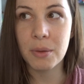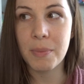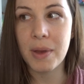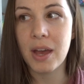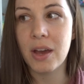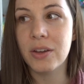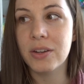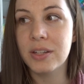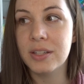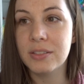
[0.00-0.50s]

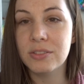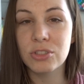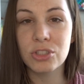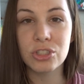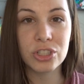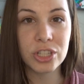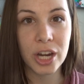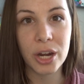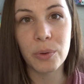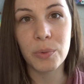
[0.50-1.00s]
about and
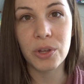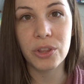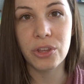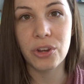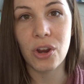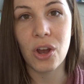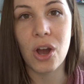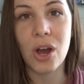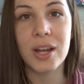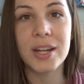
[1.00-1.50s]
share with
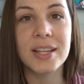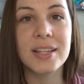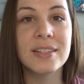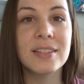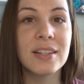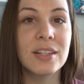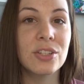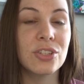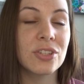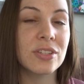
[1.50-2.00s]
your
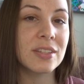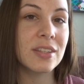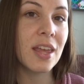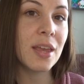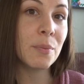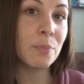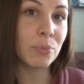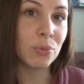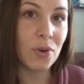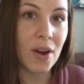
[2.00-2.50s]
audience, and just
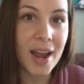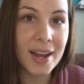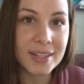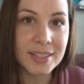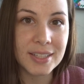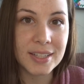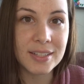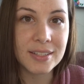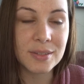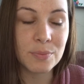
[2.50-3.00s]
like
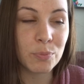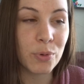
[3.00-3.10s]
practice.